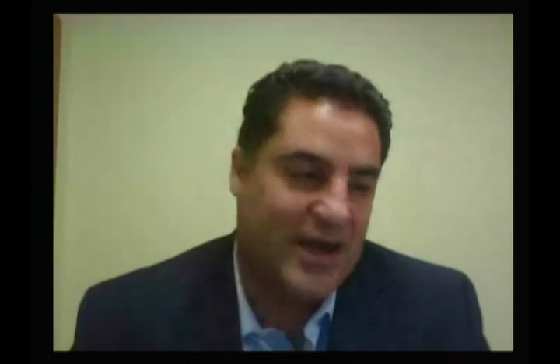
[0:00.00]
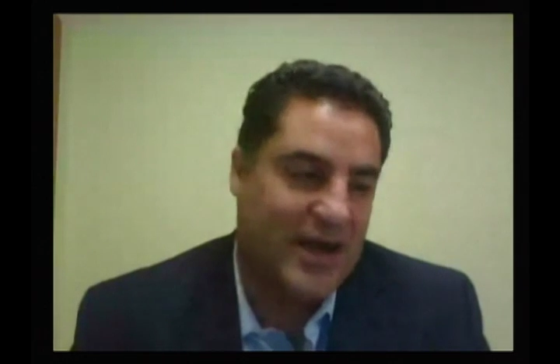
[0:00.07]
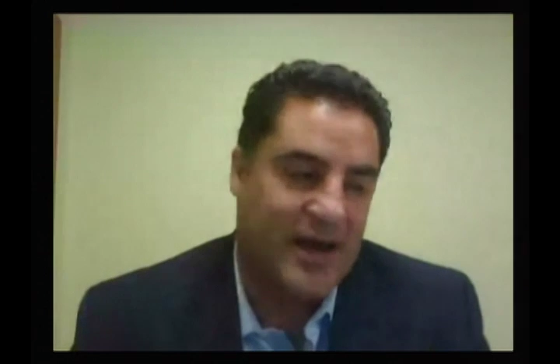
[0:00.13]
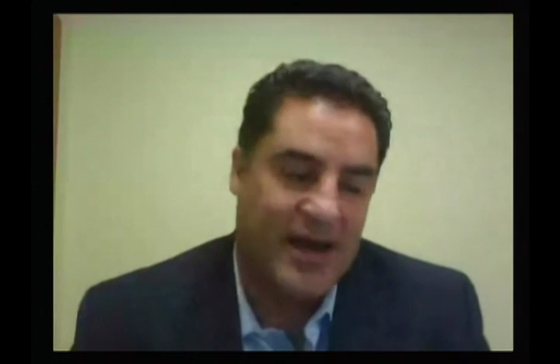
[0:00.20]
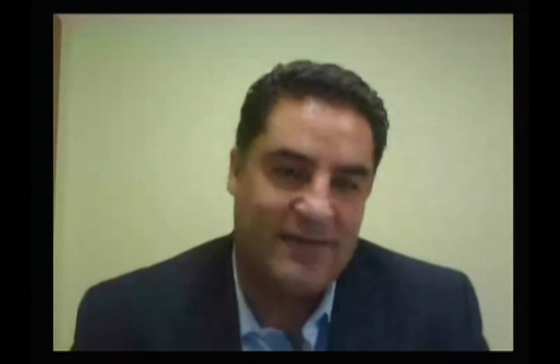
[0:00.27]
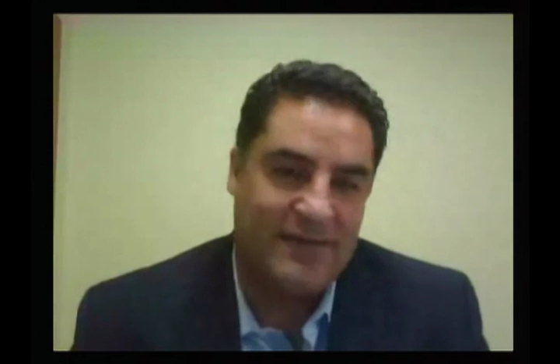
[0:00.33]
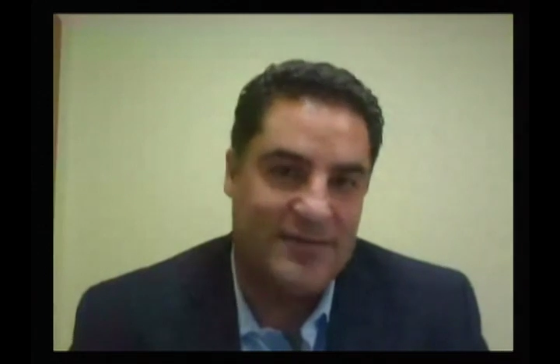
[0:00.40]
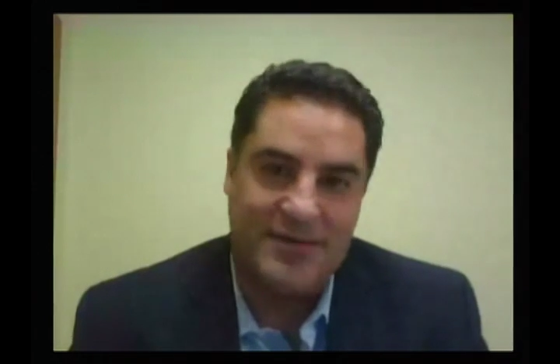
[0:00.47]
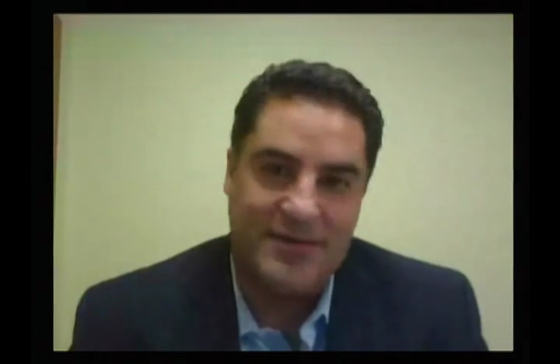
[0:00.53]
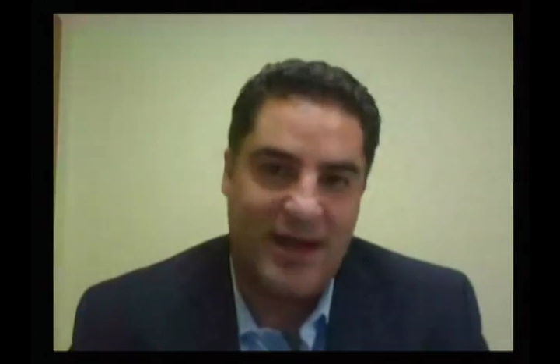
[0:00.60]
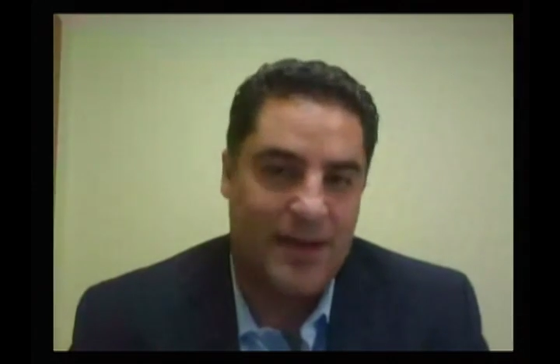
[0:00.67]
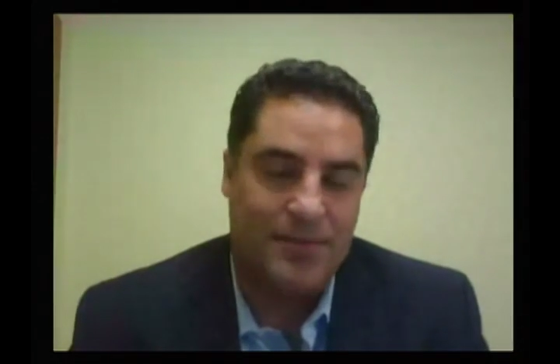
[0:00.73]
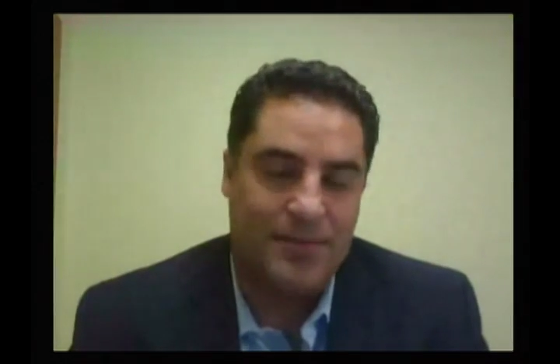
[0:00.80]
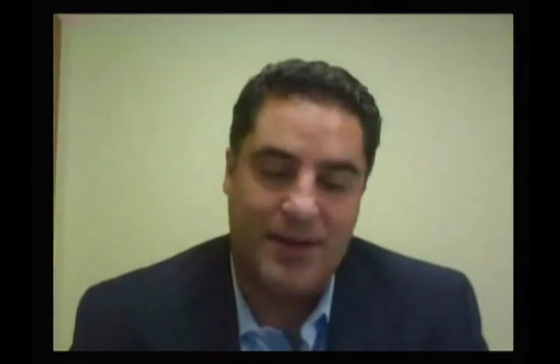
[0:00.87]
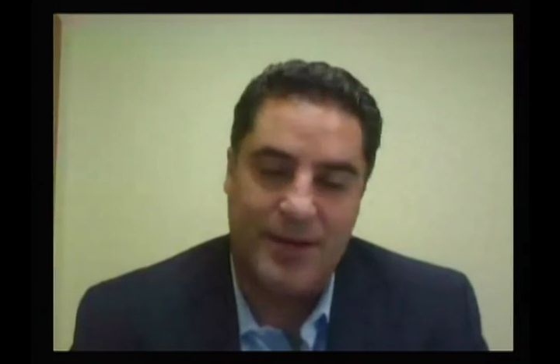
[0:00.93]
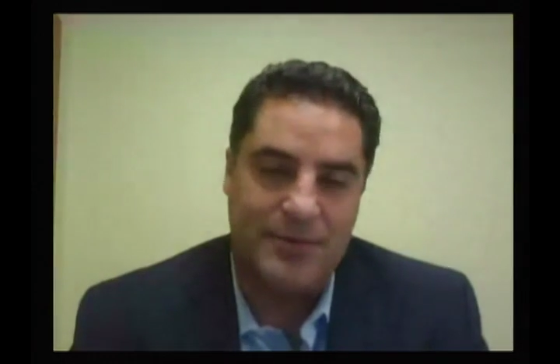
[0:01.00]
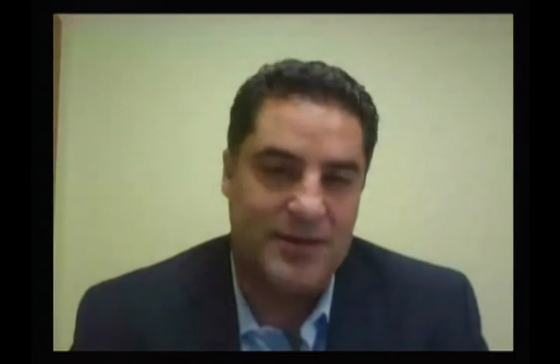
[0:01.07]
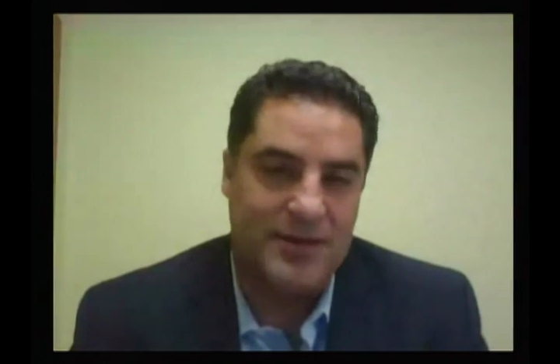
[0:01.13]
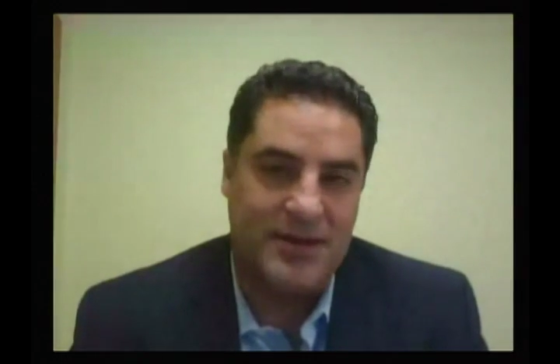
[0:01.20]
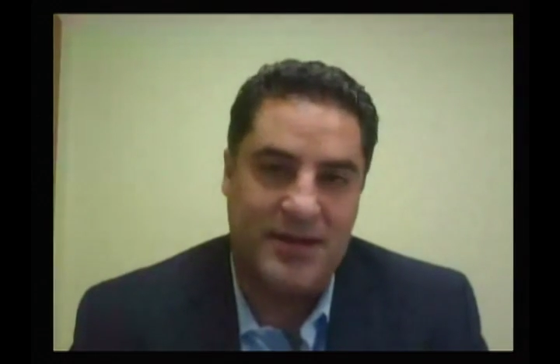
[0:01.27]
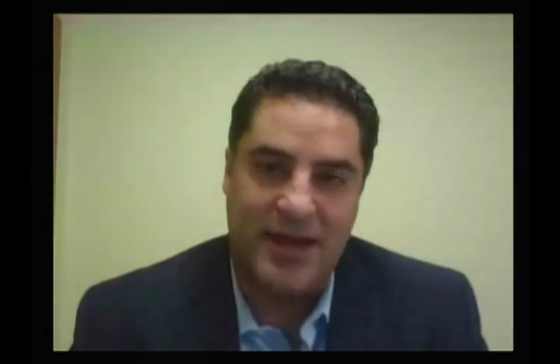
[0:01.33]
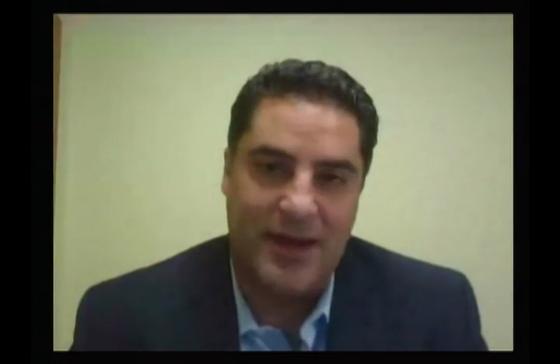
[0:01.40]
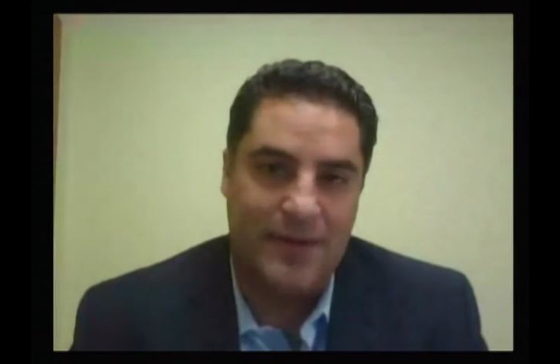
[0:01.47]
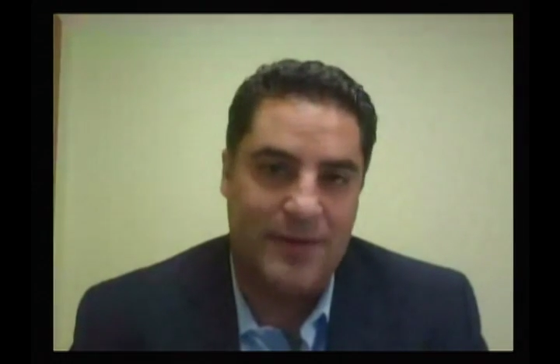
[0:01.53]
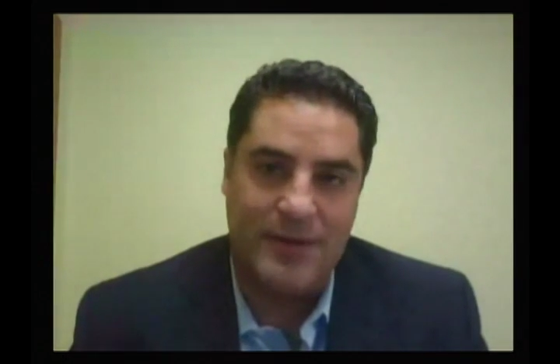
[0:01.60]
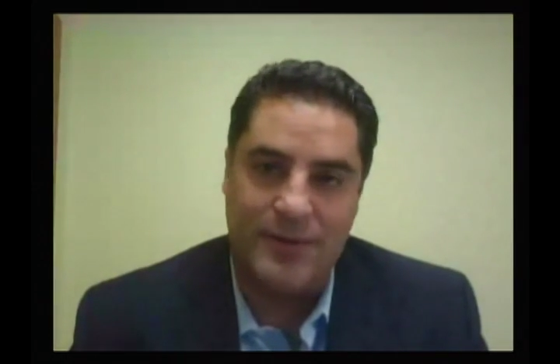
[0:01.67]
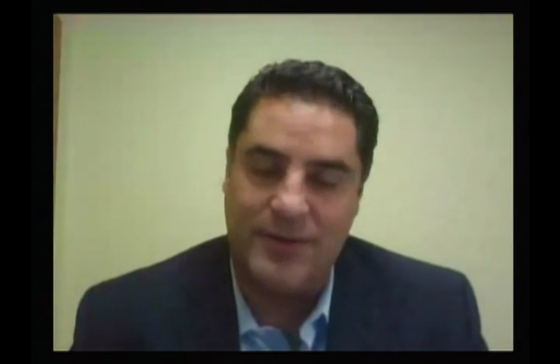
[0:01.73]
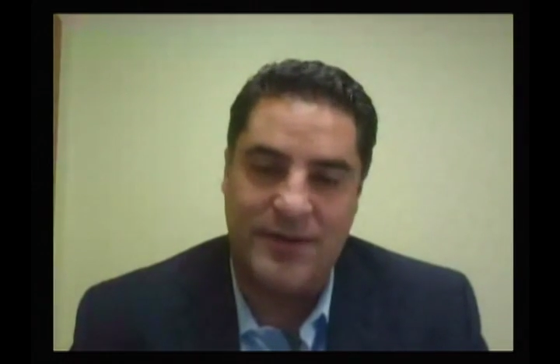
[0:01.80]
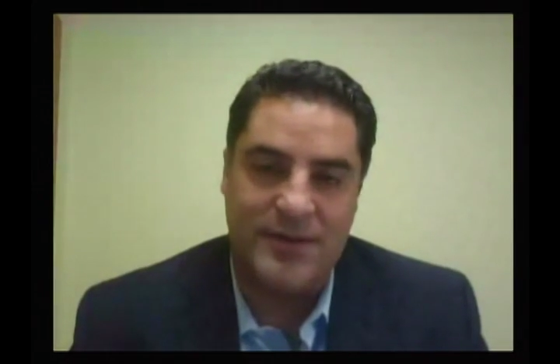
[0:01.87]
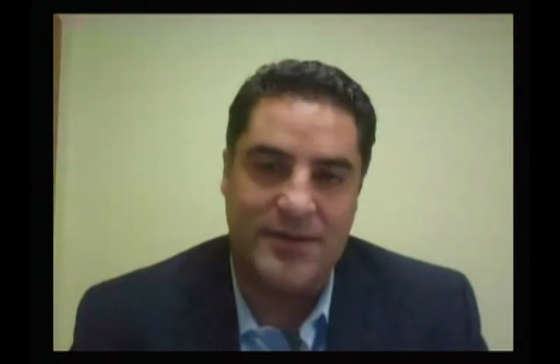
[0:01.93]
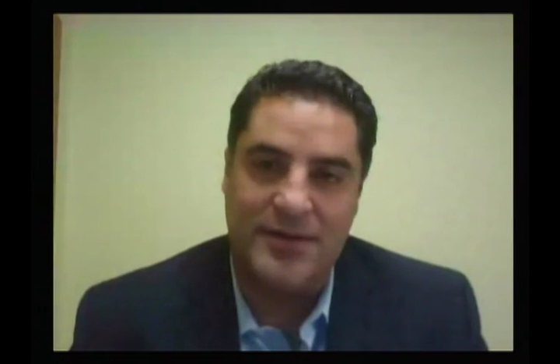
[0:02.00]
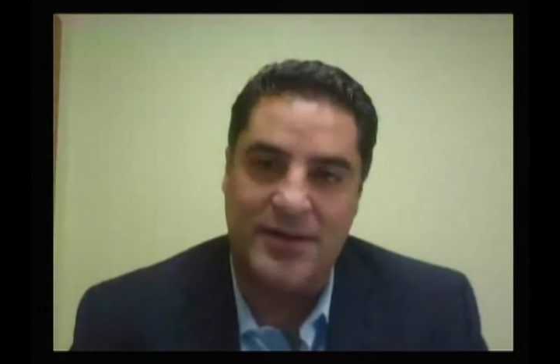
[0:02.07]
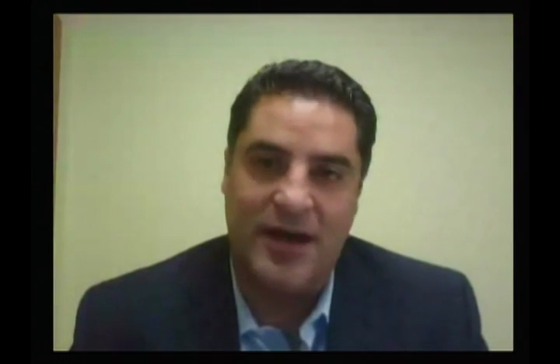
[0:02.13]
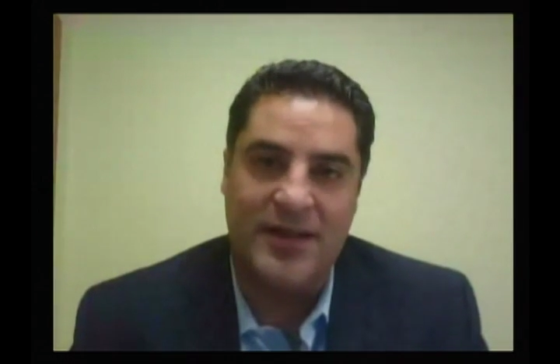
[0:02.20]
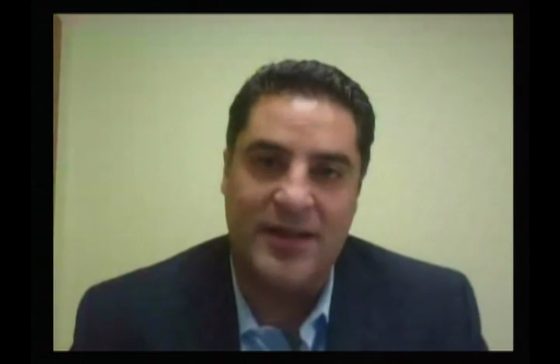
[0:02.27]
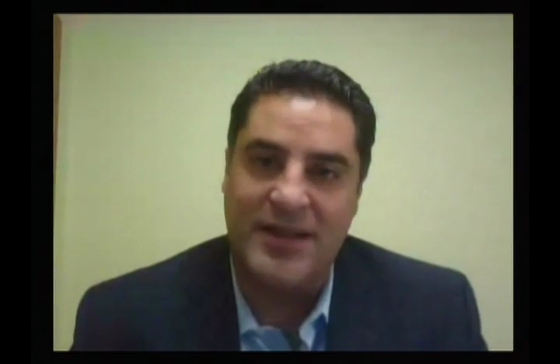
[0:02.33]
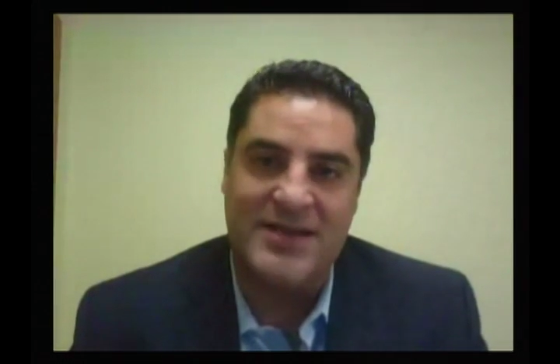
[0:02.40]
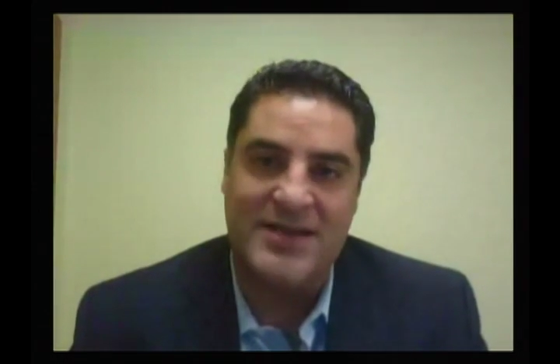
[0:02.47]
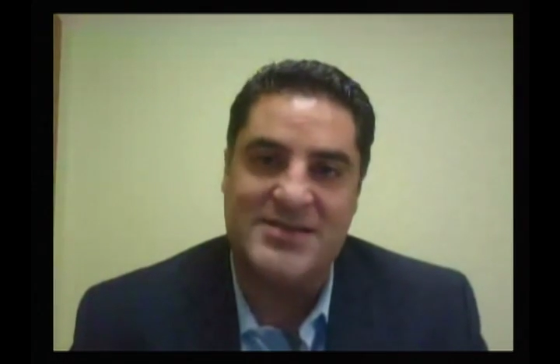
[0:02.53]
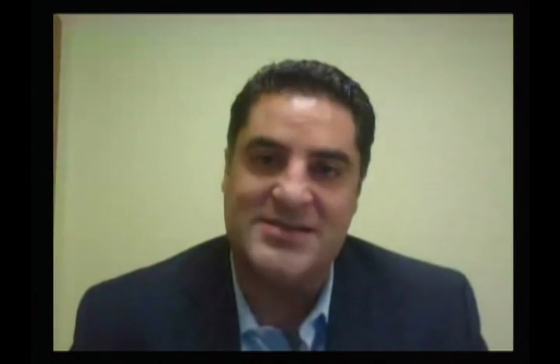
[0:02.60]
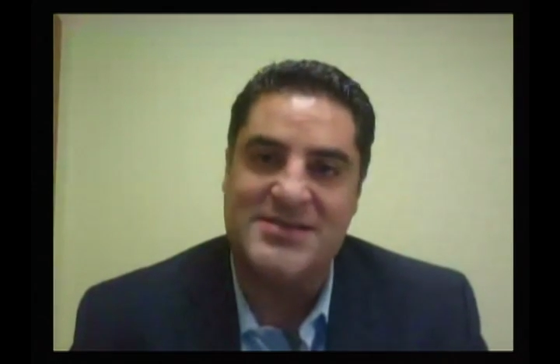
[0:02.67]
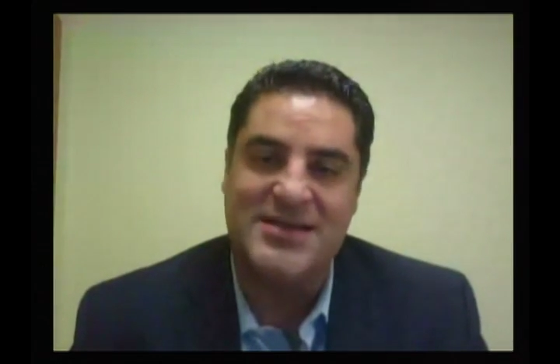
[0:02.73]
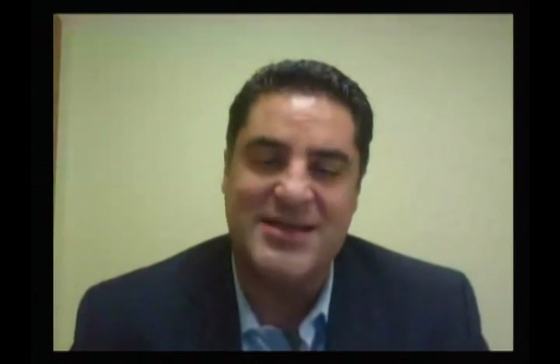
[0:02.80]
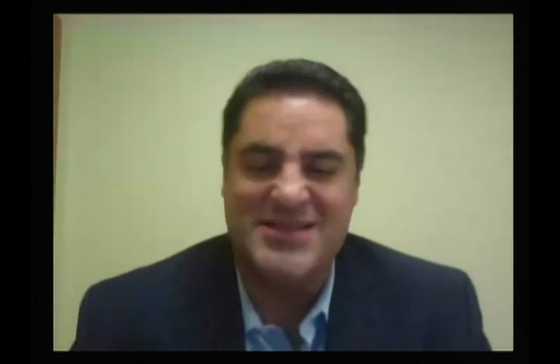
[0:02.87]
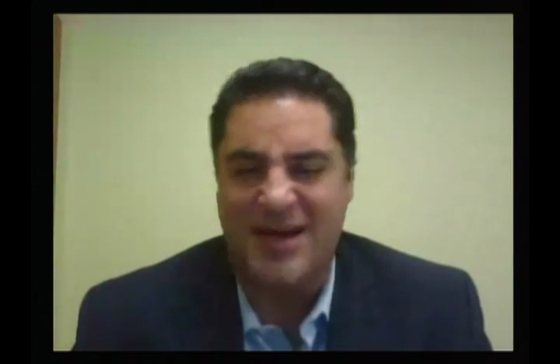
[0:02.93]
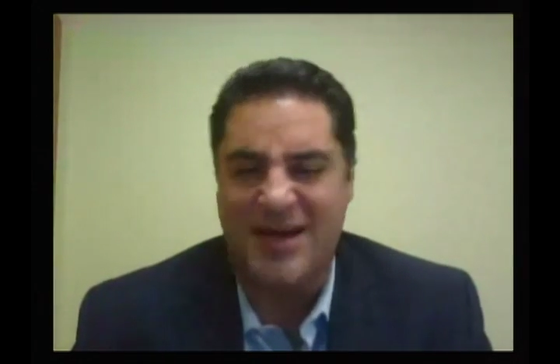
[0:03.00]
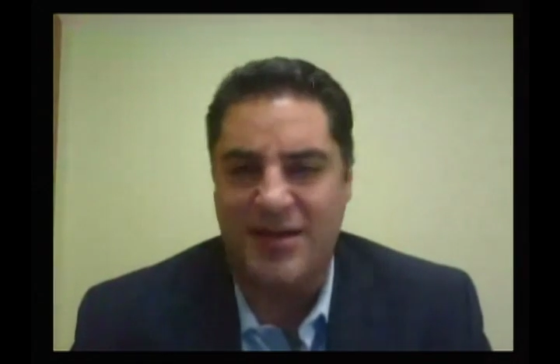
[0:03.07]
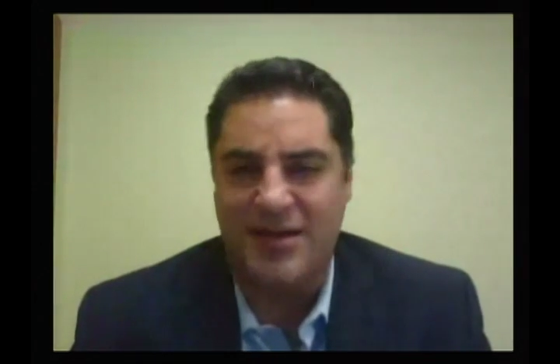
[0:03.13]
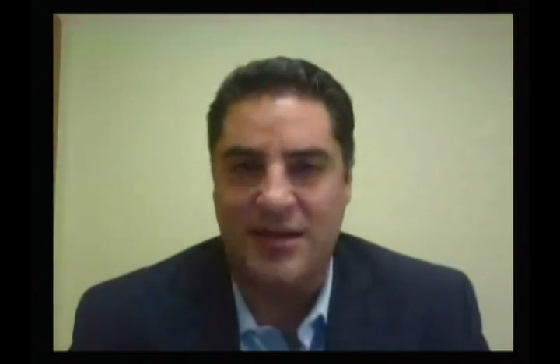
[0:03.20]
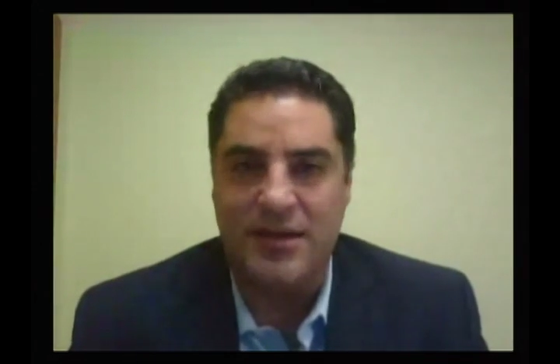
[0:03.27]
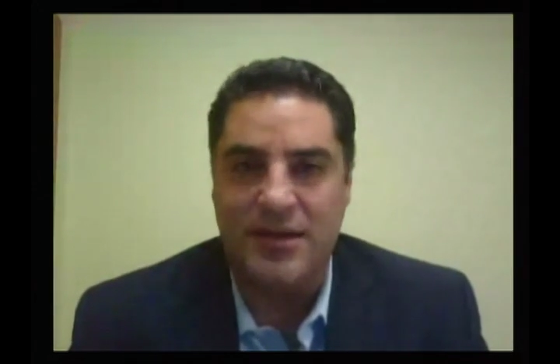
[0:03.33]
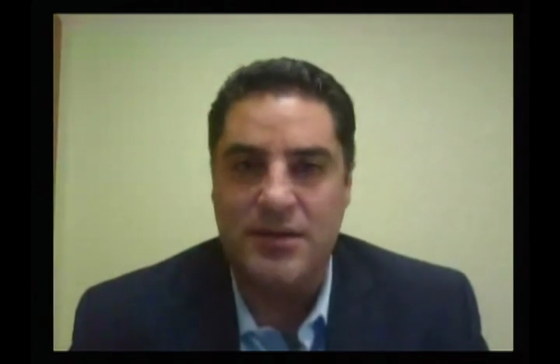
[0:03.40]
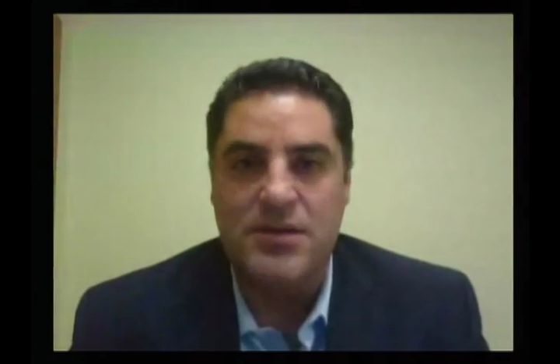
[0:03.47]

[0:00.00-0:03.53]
can't have it. Can't play with it. Can't win with it. No, that's it's ugly.